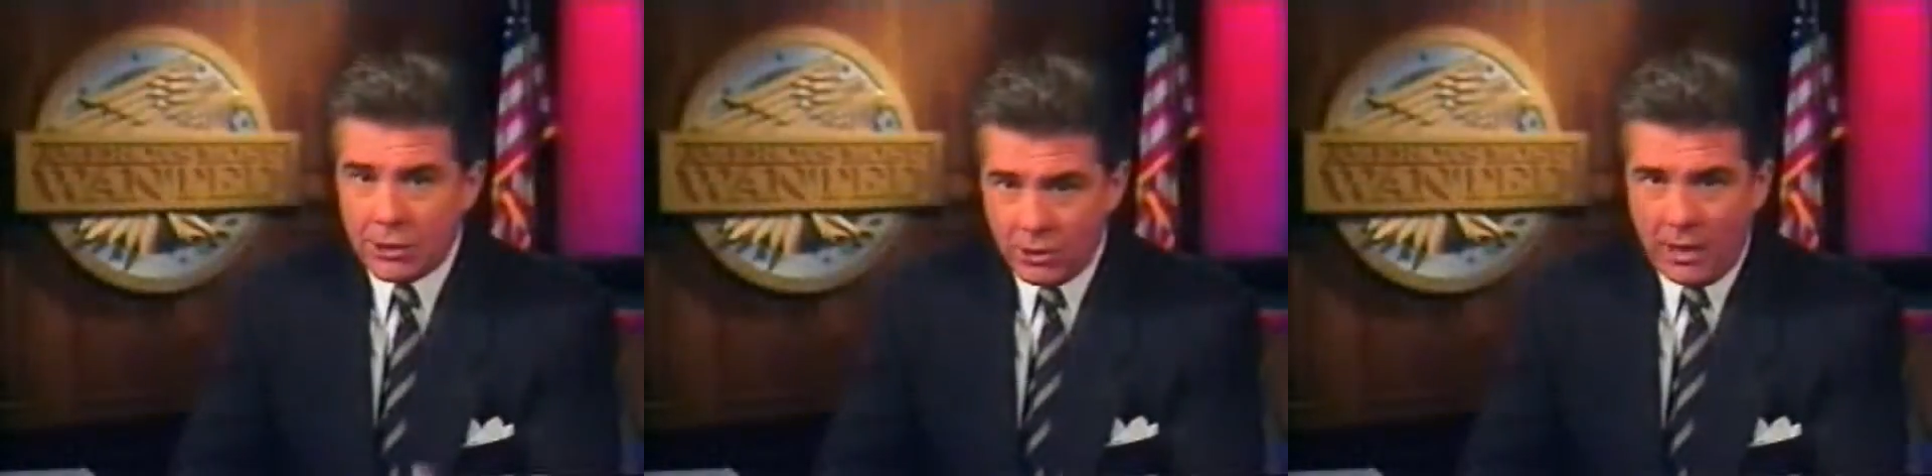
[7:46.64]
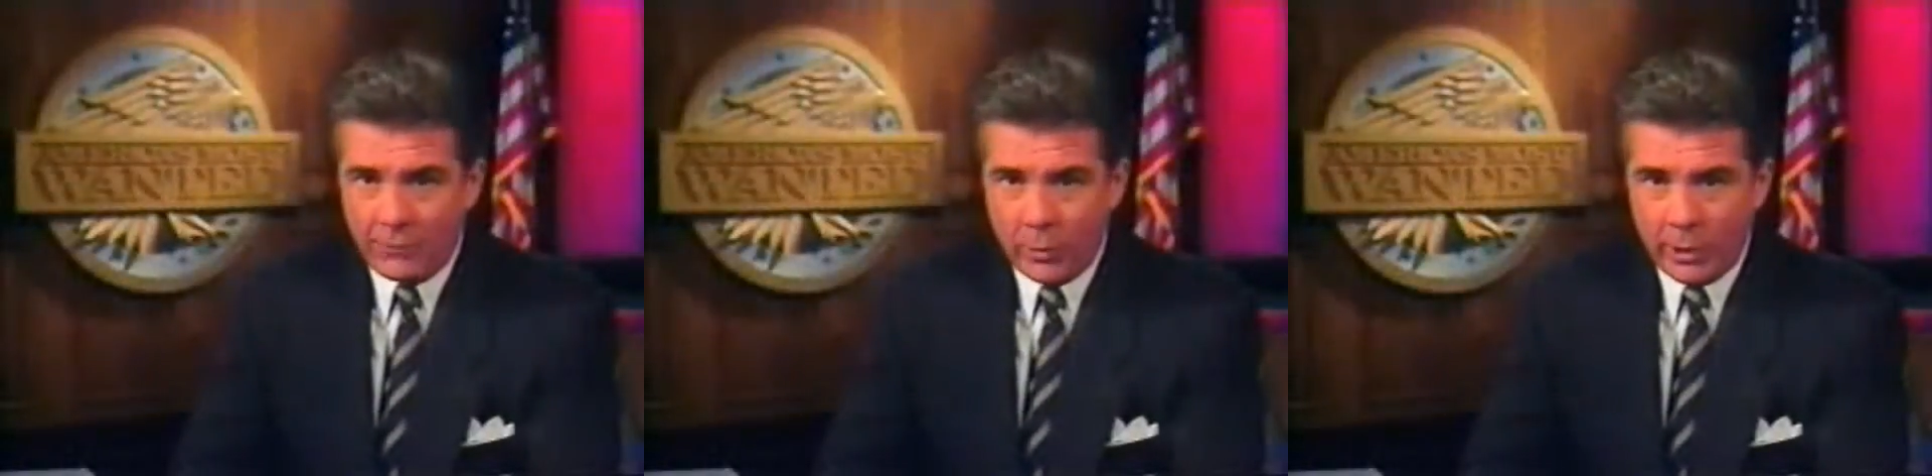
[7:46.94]

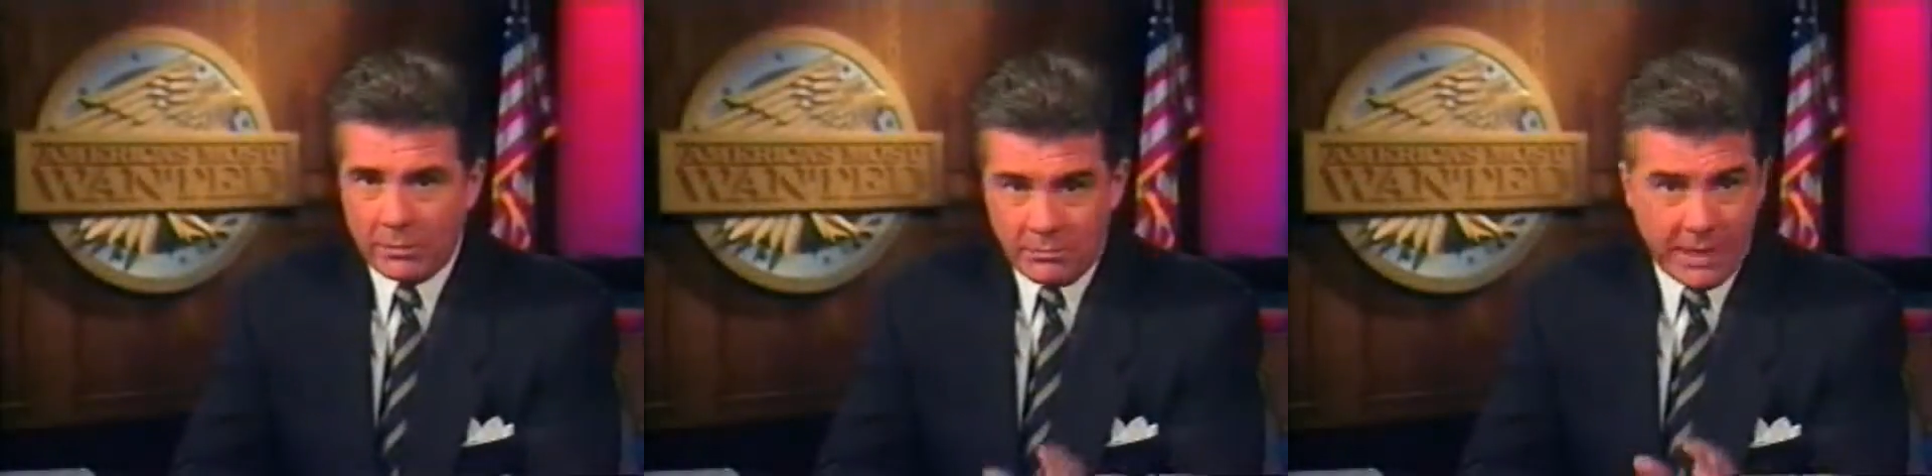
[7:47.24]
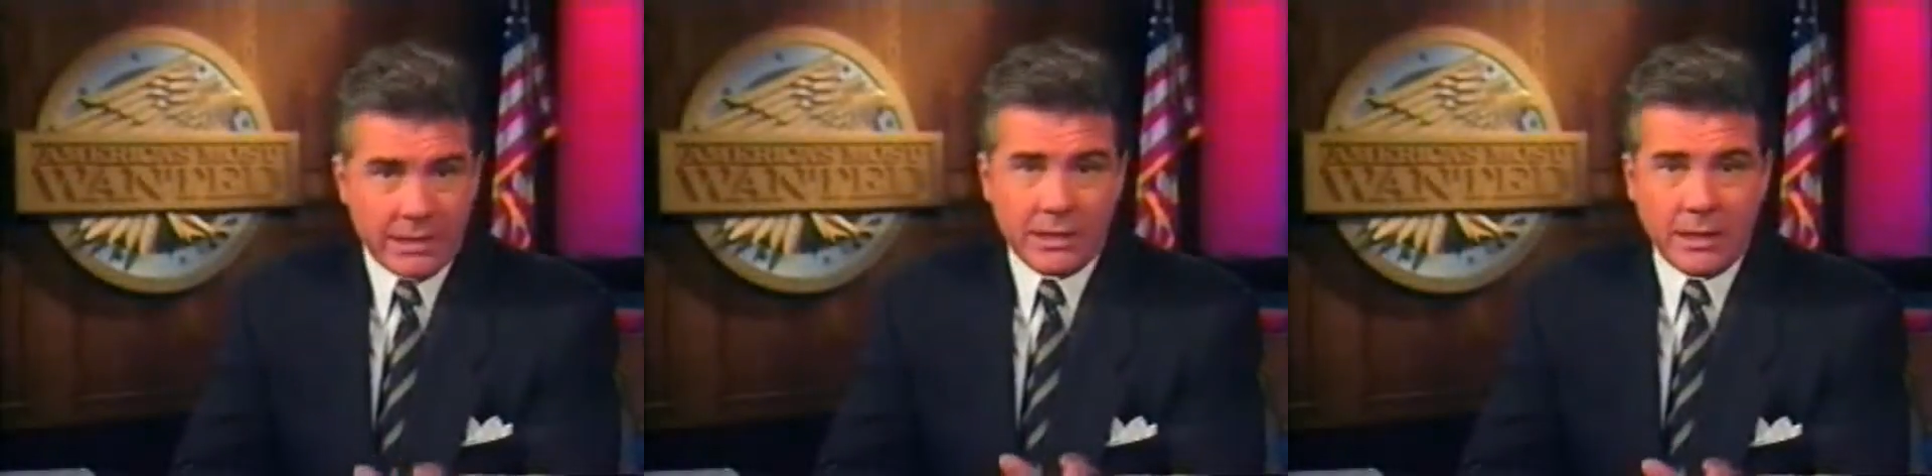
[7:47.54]
software
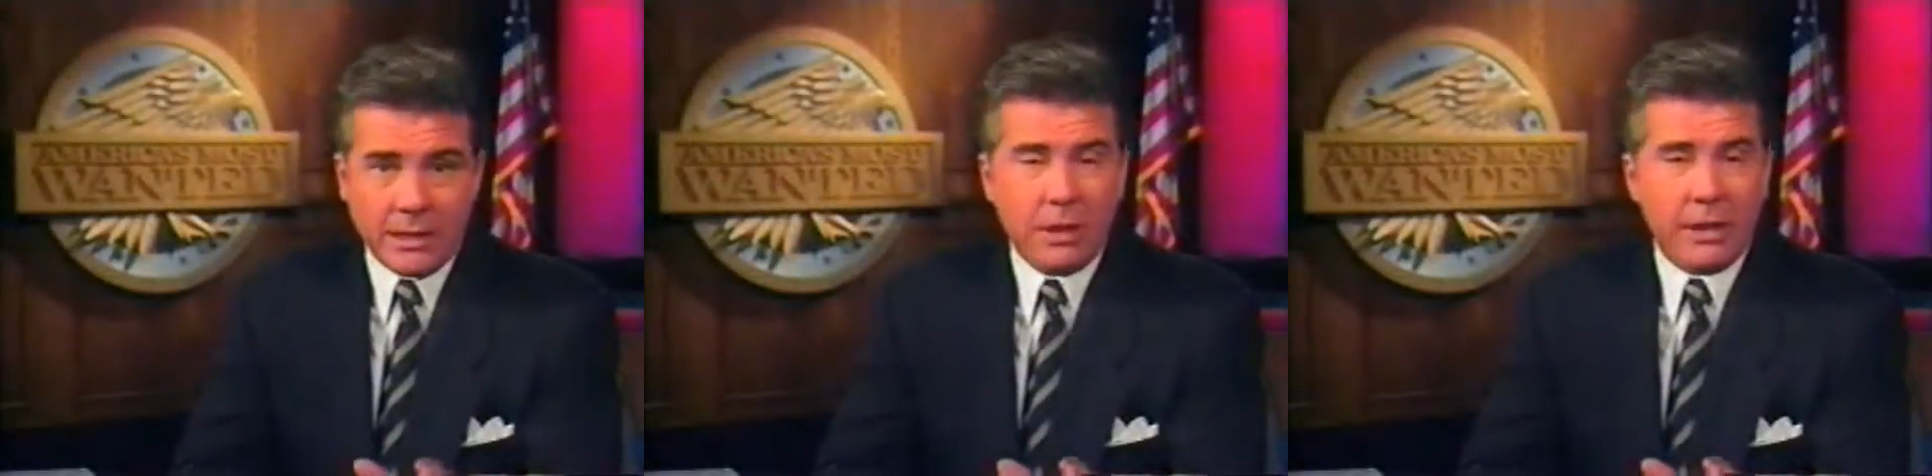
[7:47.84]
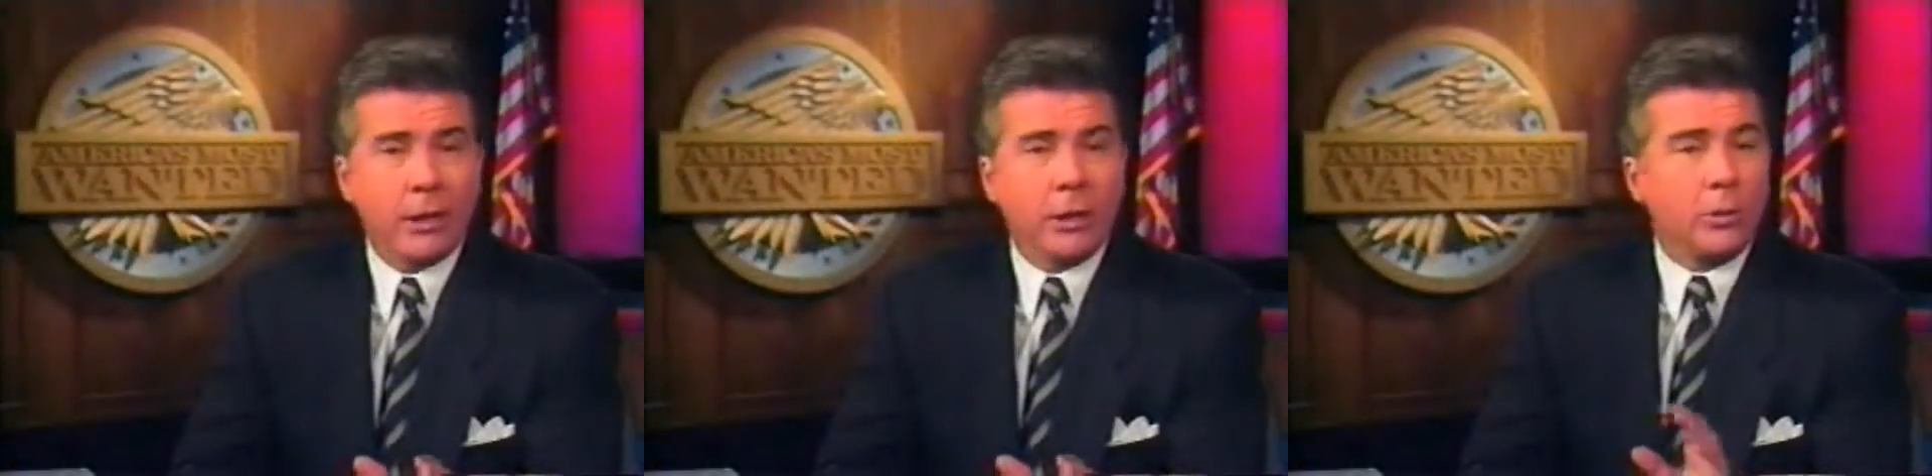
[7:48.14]
may seem like
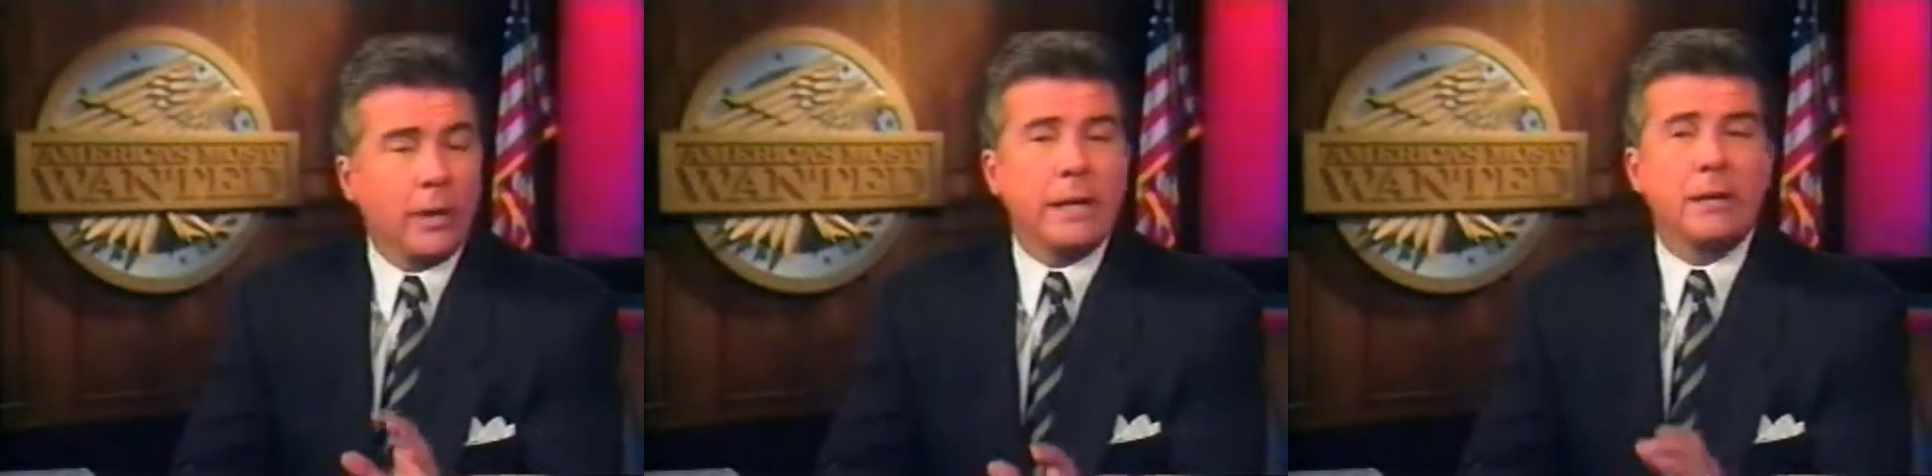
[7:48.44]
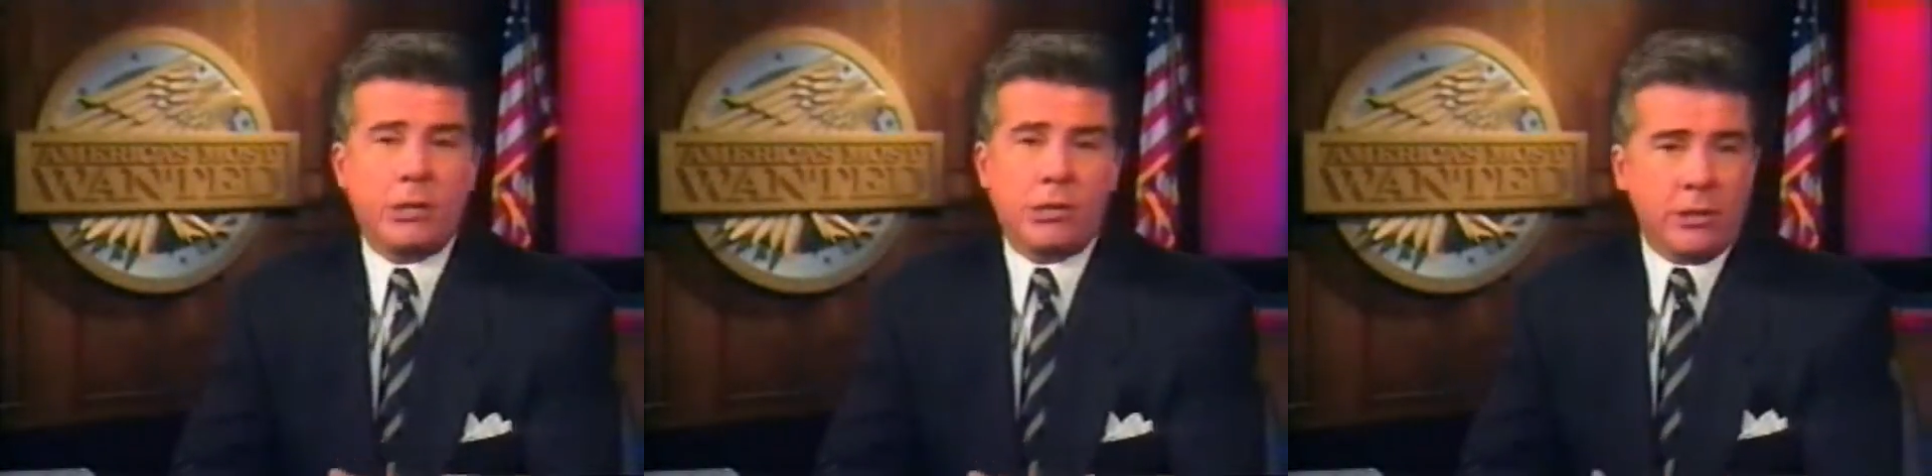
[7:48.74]
a great
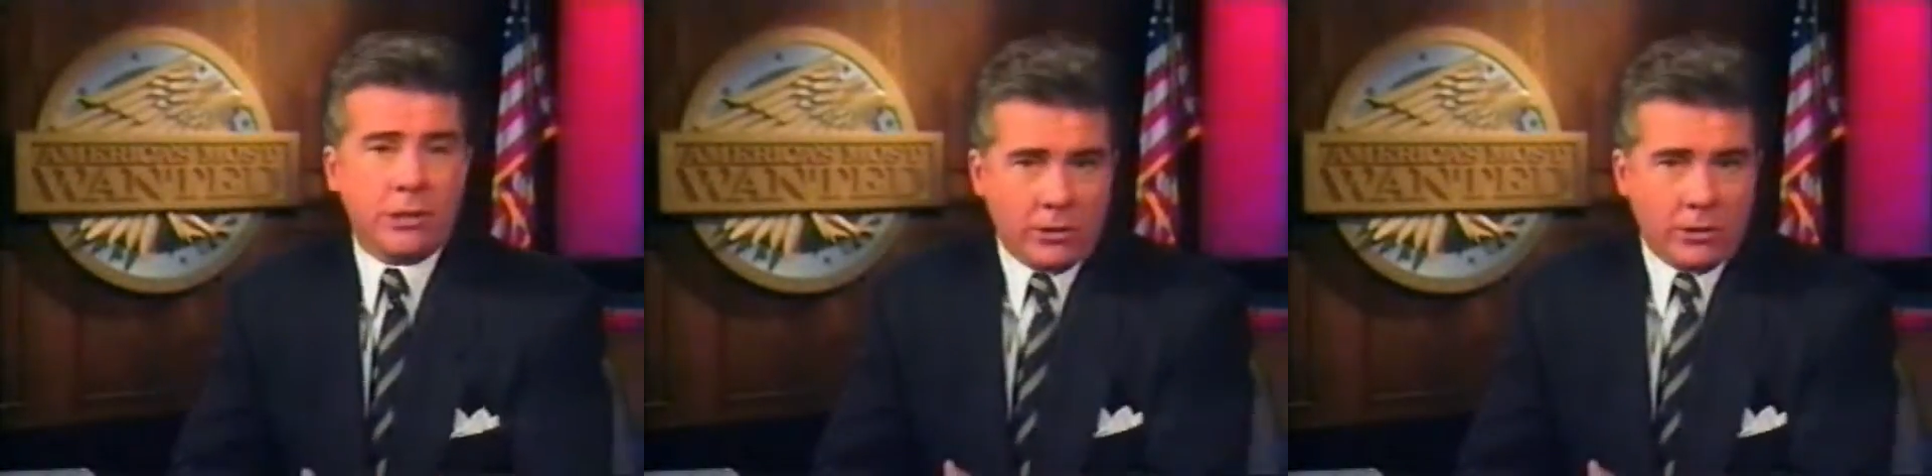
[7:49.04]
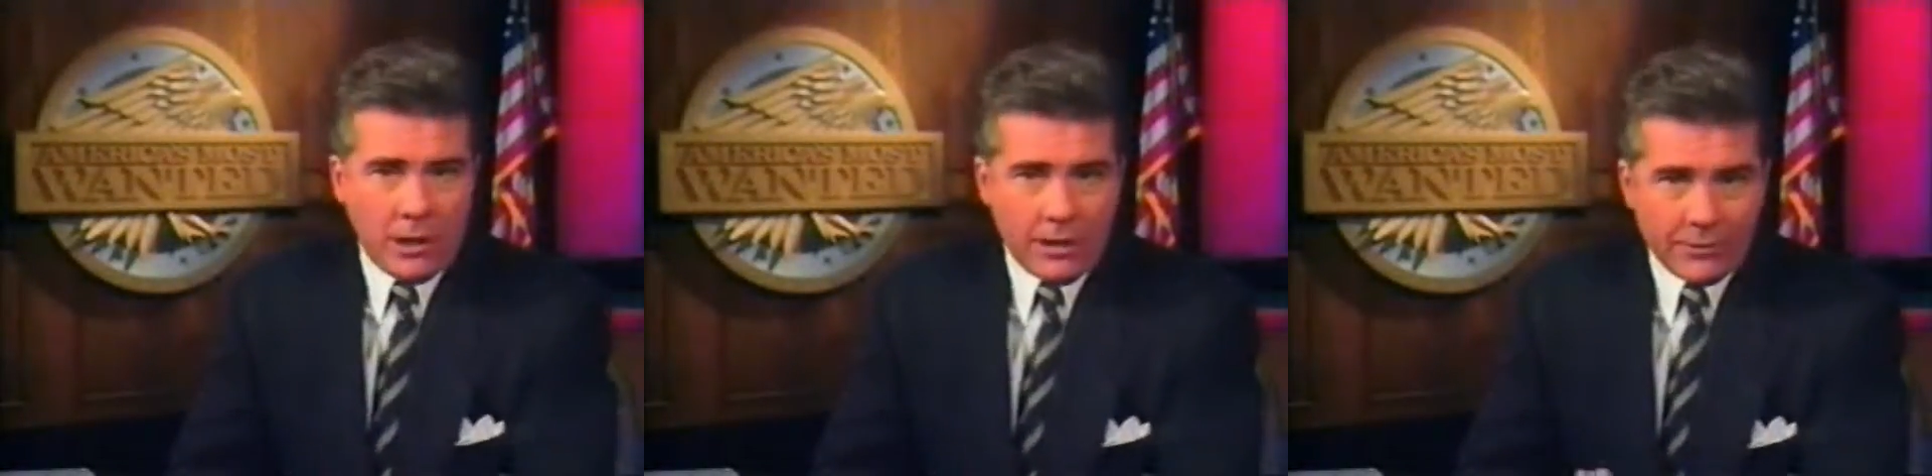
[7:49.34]
addition to your
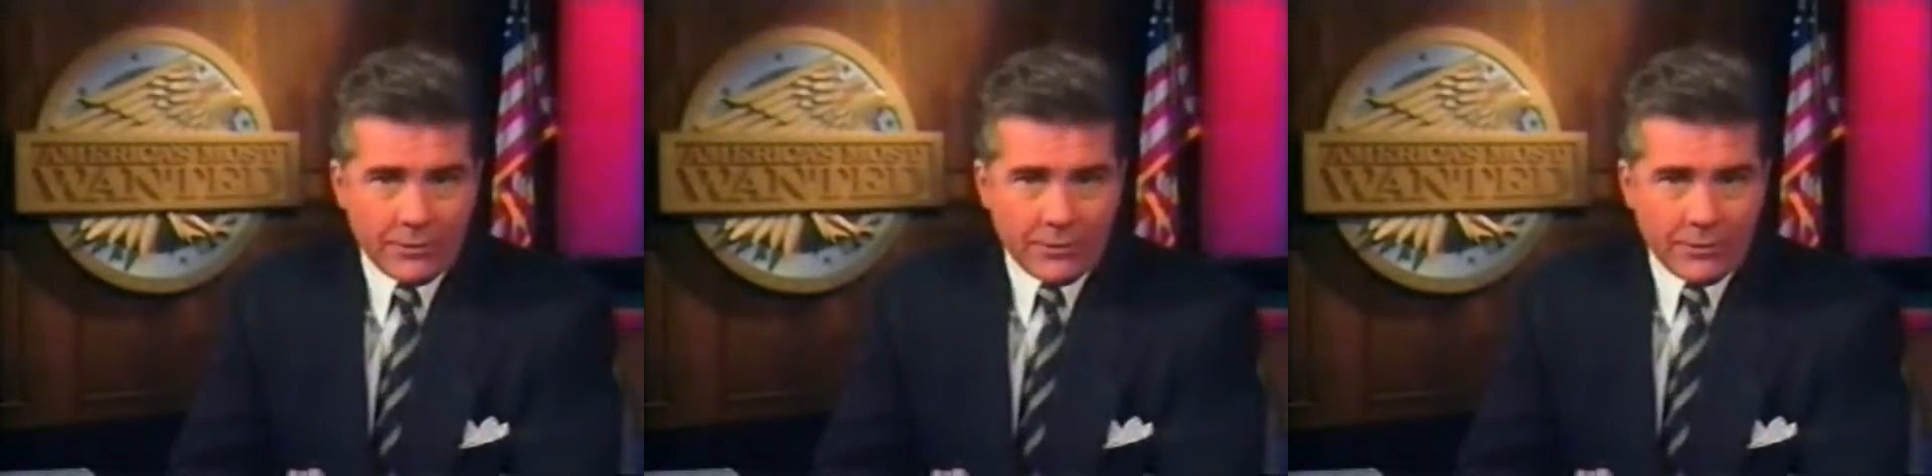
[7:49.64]
office,